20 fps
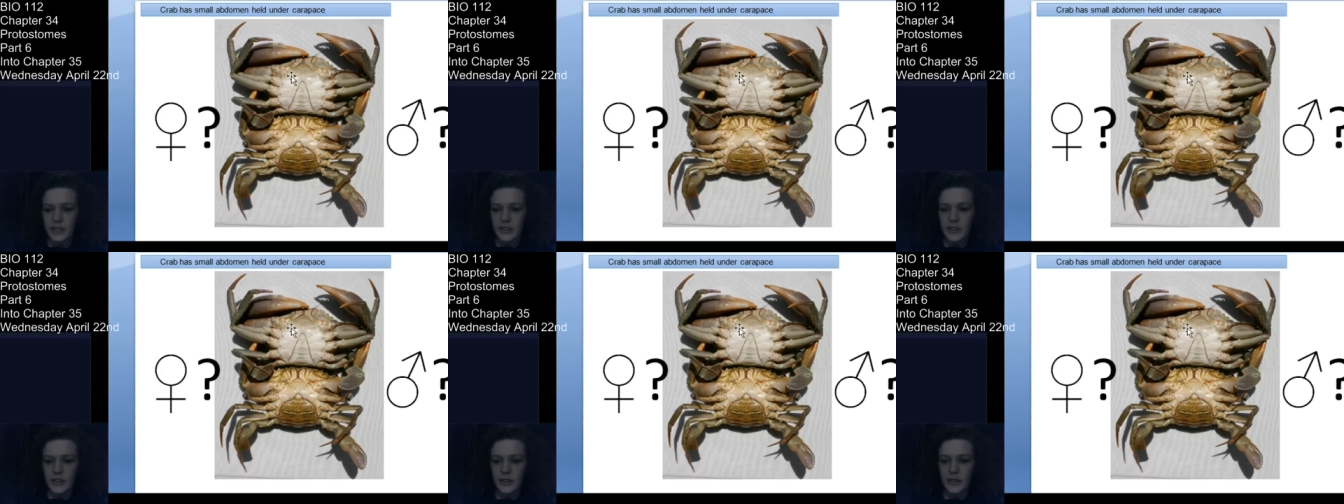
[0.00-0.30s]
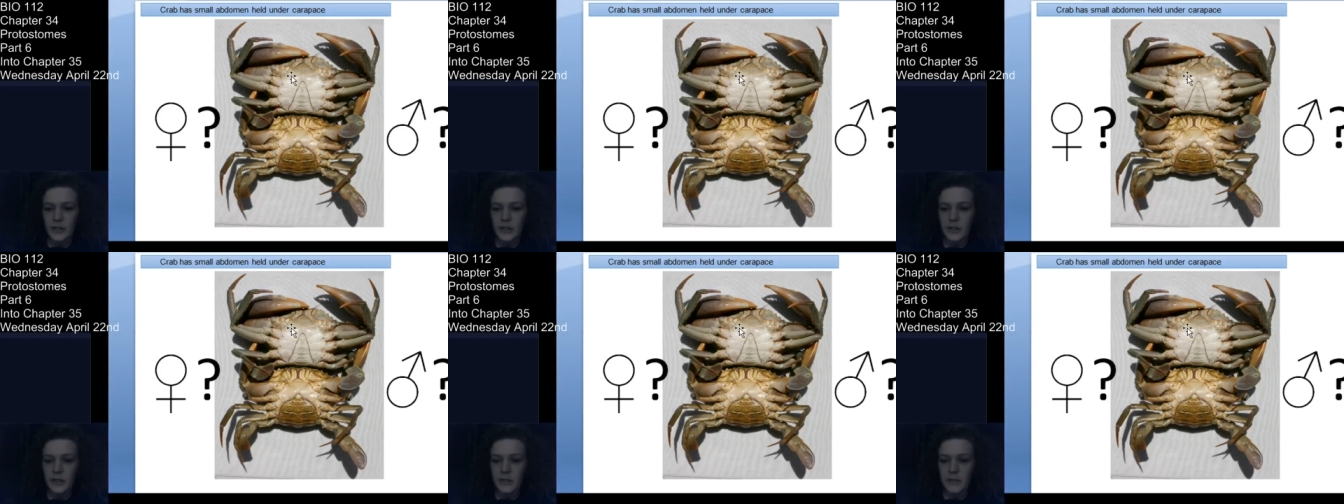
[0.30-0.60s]

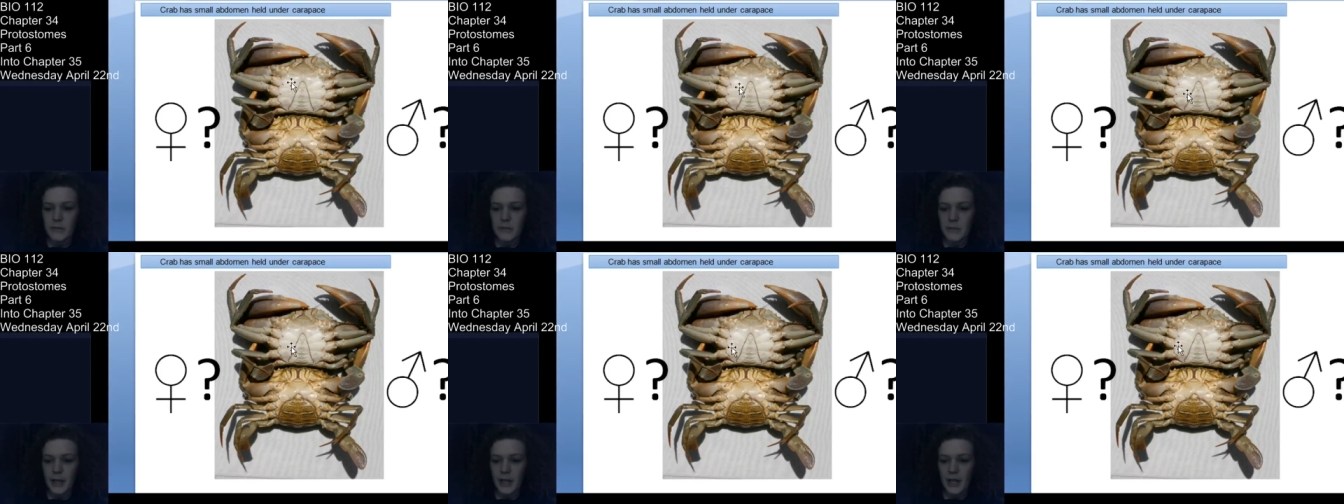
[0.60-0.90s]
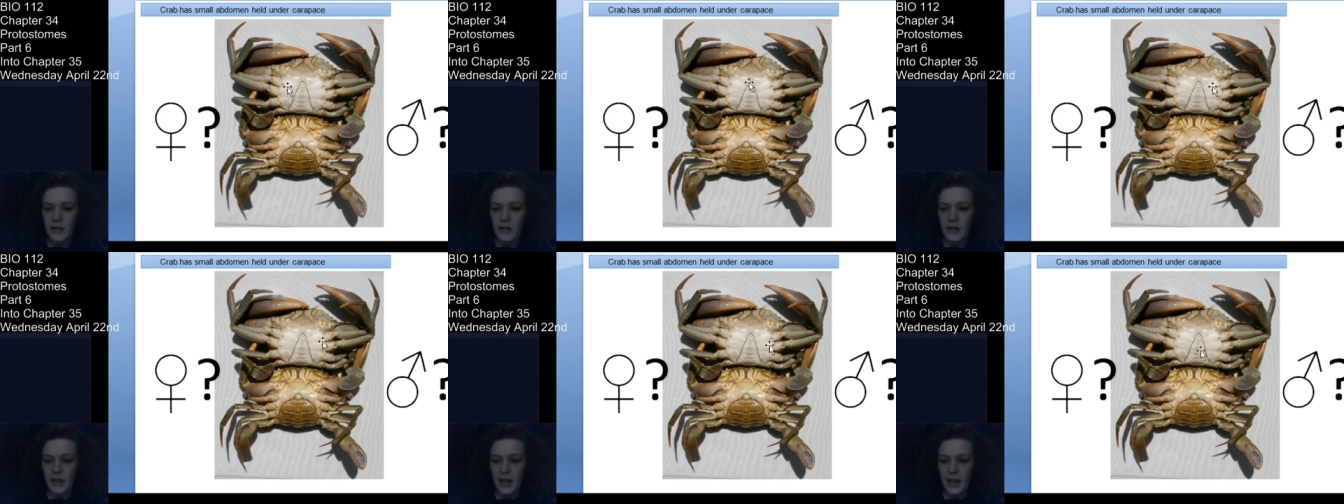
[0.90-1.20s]
your
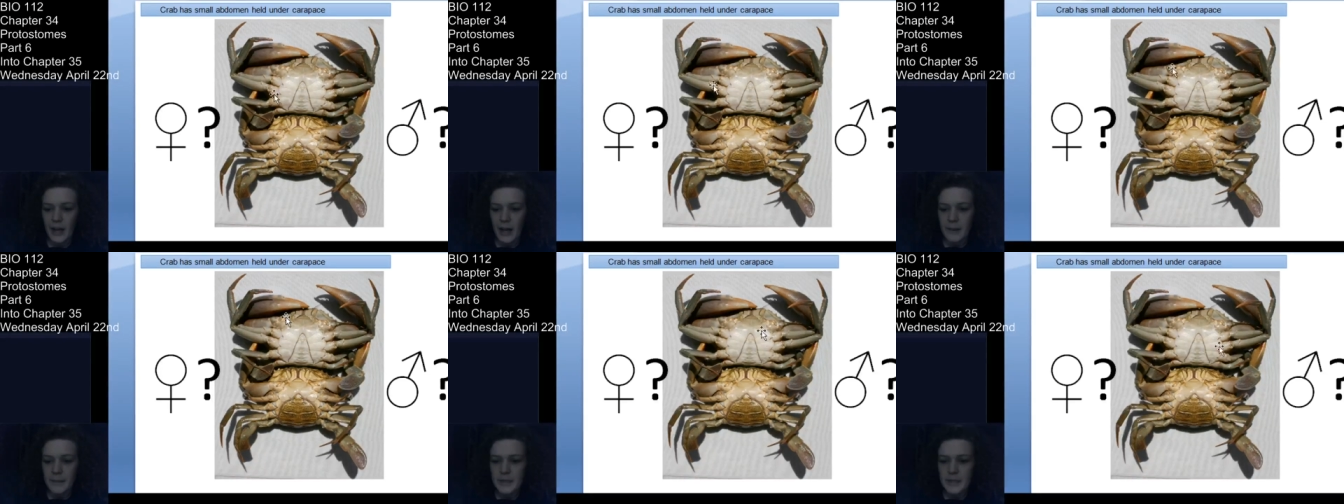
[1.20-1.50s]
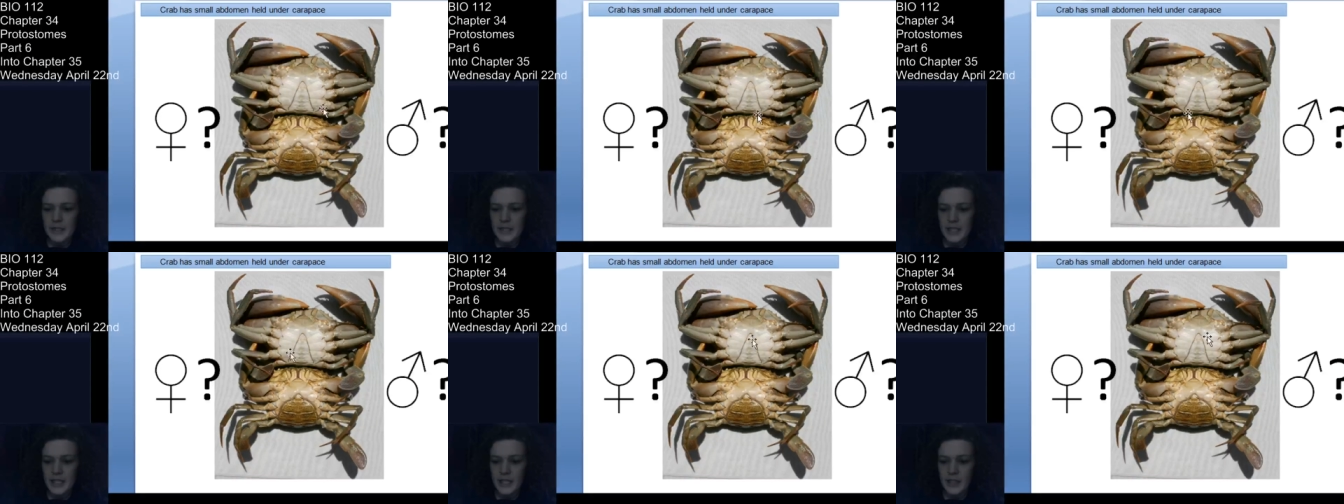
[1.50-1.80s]
male crab
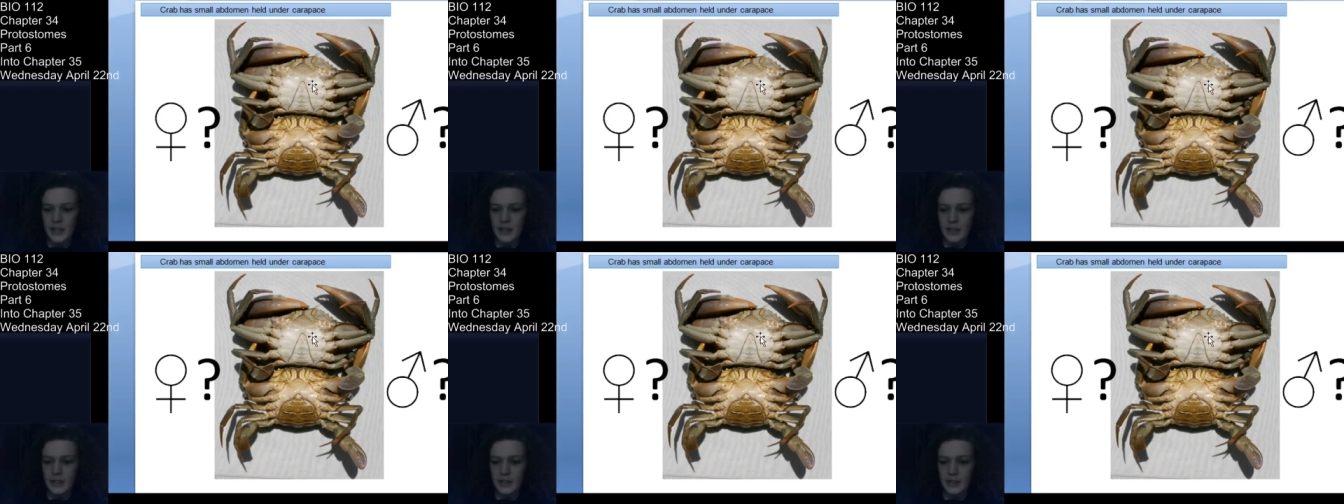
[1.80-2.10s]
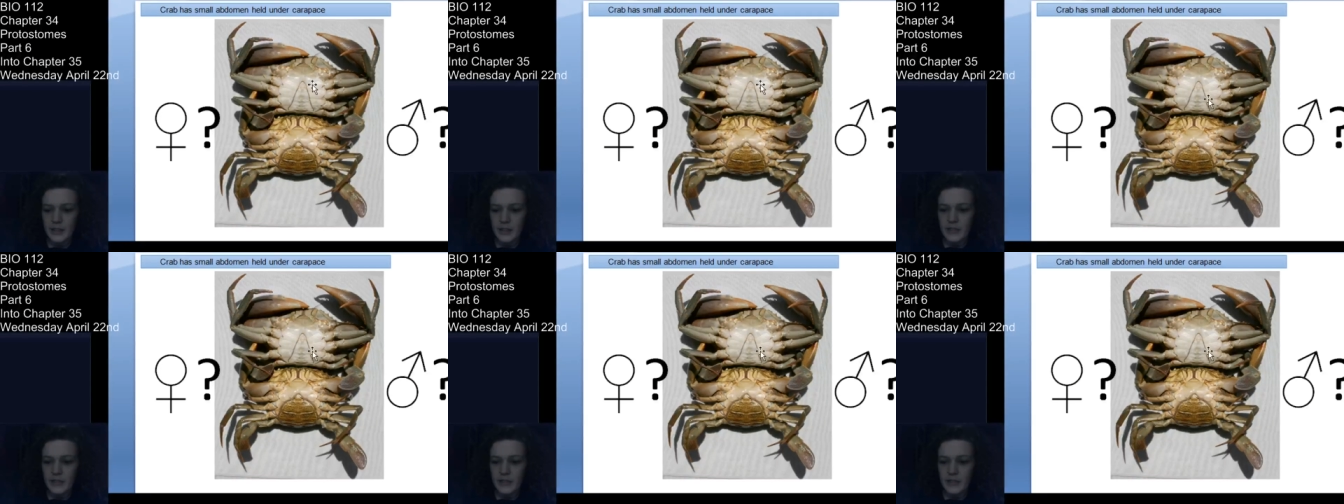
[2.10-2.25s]
is here,